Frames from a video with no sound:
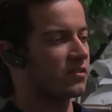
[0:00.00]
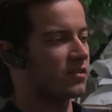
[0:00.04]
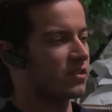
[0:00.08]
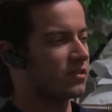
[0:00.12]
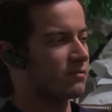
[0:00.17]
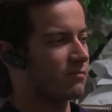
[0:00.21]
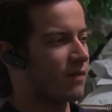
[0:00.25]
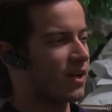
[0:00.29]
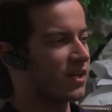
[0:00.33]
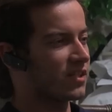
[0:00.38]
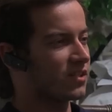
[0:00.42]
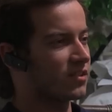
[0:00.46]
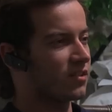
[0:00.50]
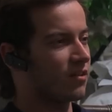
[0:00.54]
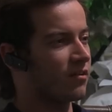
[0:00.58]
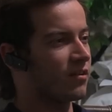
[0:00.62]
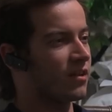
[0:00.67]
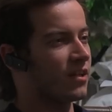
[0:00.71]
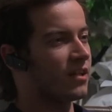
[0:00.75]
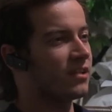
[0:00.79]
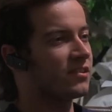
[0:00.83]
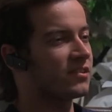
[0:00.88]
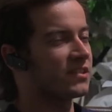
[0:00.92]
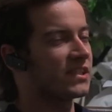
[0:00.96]
says my son
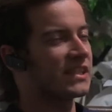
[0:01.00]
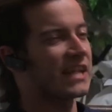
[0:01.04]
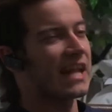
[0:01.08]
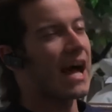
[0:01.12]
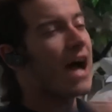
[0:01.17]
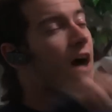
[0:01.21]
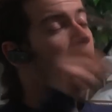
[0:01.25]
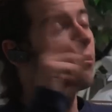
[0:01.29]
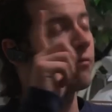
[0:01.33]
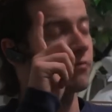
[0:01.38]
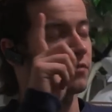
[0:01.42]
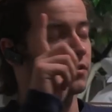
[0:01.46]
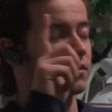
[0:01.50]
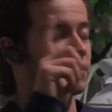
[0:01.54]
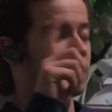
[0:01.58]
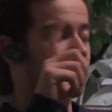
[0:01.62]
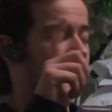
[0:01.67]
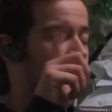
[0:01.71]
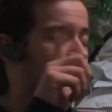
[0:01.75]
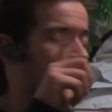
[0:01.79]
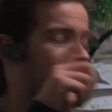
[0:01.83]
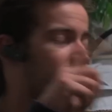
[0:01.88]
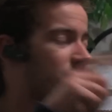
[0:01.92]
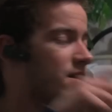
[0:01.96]
is not
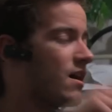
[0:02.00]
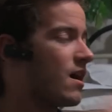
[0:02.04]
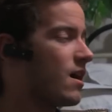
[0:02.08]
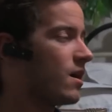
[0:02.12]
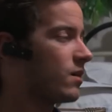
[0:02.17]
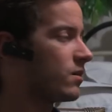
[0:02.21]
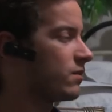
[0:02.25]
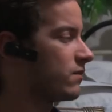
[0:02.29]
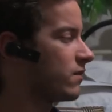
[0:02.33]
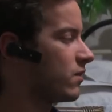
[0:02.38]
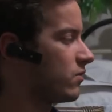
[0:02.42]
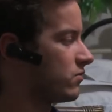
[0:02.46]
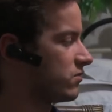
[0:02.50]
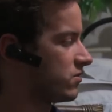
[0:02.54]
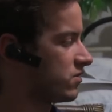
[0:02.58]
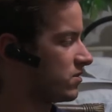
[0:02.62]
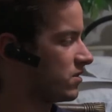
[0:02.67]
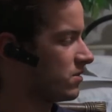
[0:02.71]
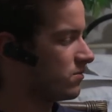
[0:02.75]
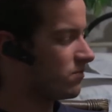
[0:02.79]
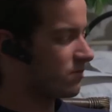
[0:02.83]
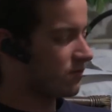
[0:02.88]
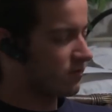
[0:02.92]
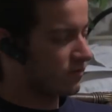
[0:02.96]
an honor roll
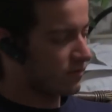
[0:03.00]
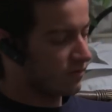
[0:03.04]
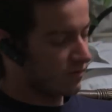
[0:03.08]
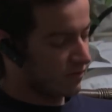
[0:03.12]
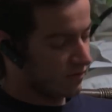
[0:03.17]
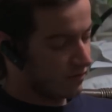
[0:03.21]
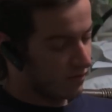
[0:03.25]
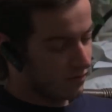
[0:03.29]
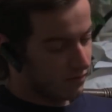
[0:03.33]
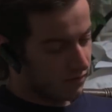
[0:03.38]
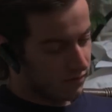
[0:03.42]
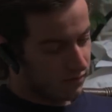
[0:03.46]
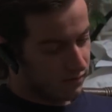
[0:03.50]
student. That